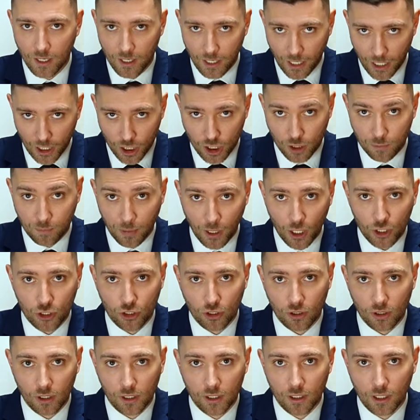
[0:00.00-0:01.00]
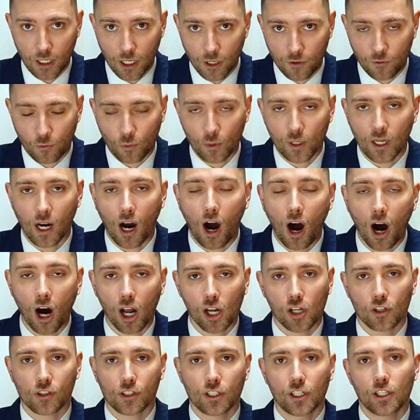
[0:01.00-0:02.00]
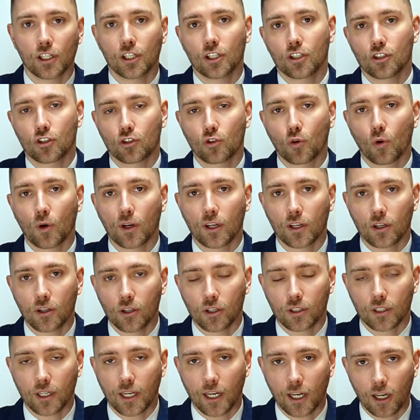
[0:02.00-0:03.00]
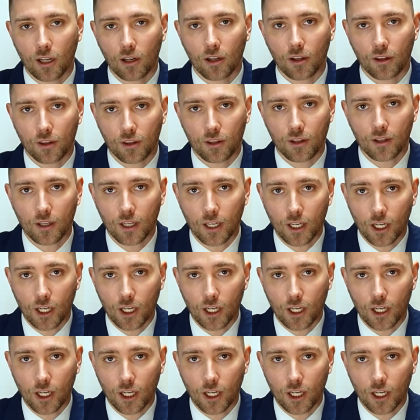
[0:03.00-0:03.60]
especially if we already enjoy good health,